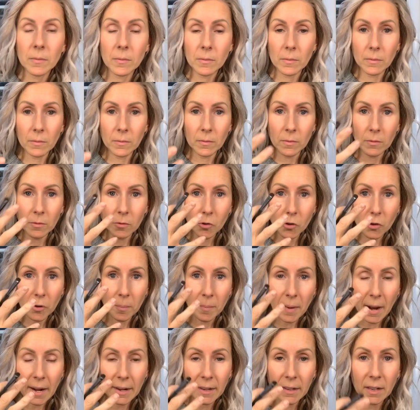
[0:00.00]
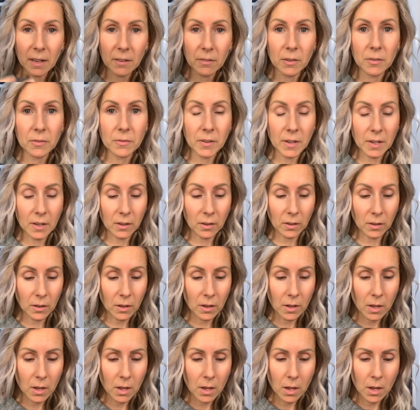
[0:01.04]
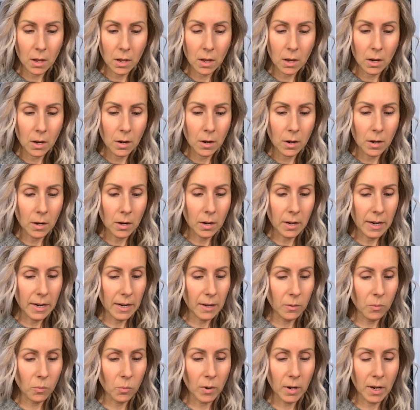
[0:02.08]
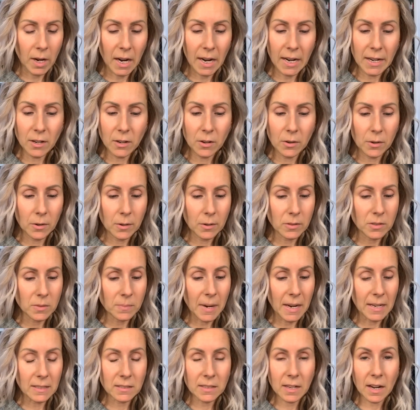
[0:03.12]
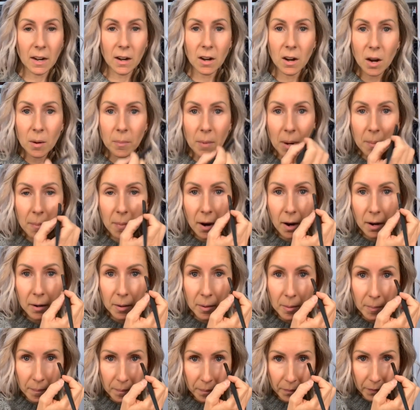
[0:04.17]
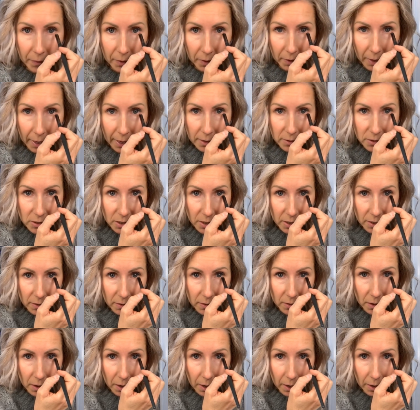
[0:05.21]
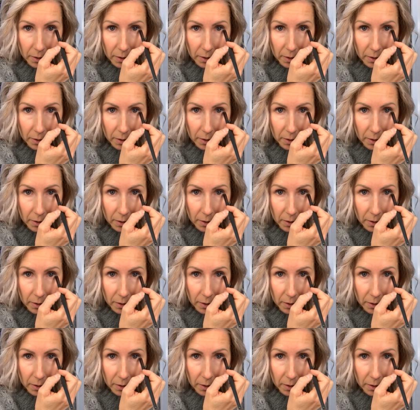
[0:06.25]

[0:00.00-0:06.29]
dramatic of a feel. When I use mascara on my bottom lashes, it